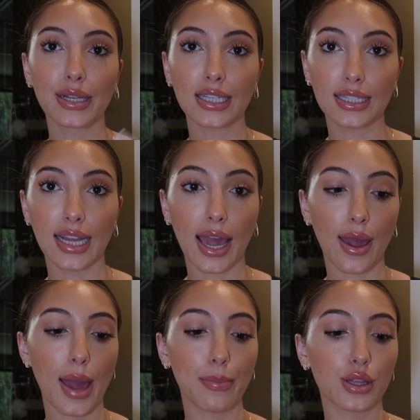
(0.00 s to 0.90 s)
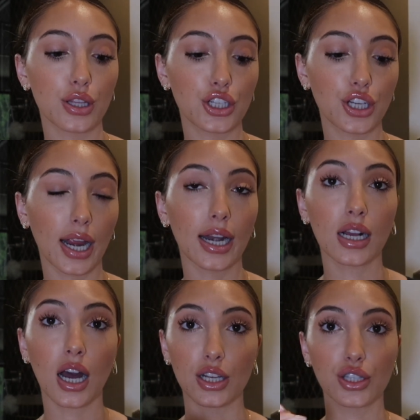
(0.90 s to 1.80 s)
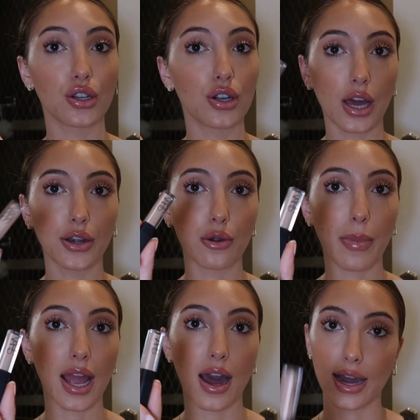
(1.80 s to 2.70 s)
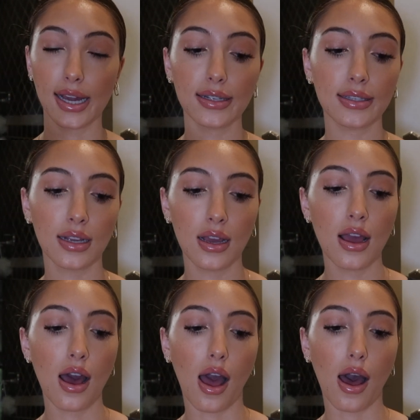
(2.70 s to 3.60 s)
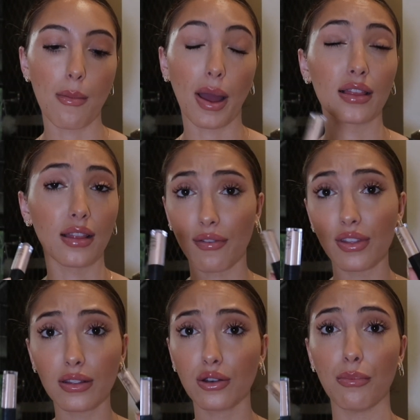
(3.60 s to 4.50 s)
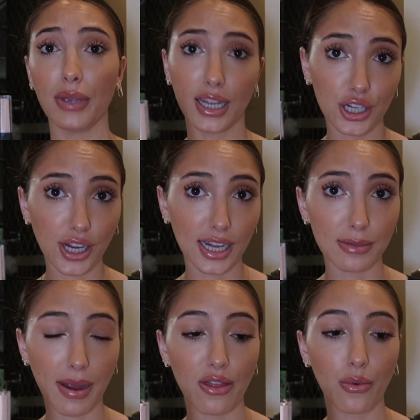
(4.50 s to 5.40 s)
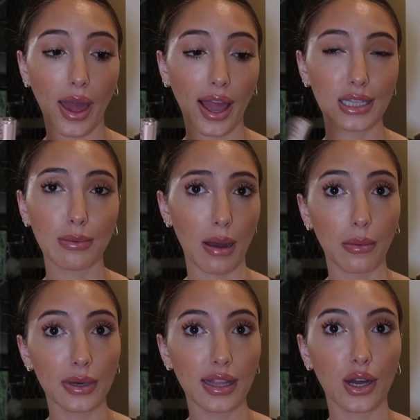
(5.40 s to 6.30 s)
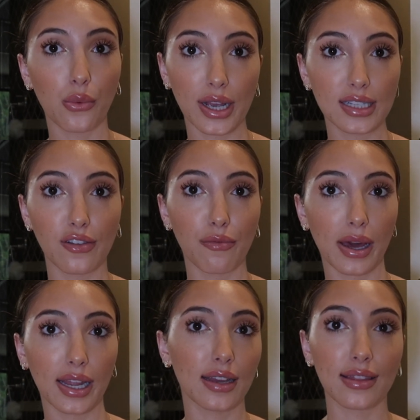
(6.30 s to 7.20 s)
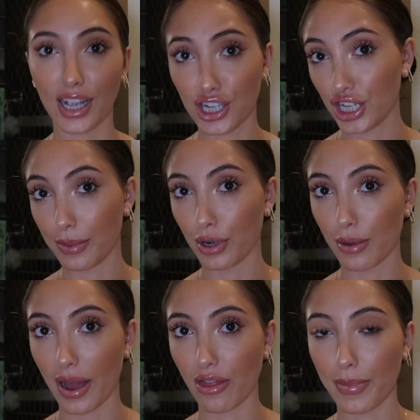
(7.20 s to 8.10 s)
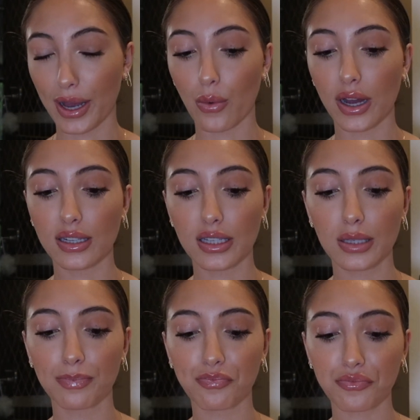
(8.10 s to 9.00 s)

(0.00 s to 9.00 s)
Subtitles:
Today I put the shade Custard under my eyes. I love the little mini shades, by the way. It's probably like a waste of money and like cheaper to buy the big ones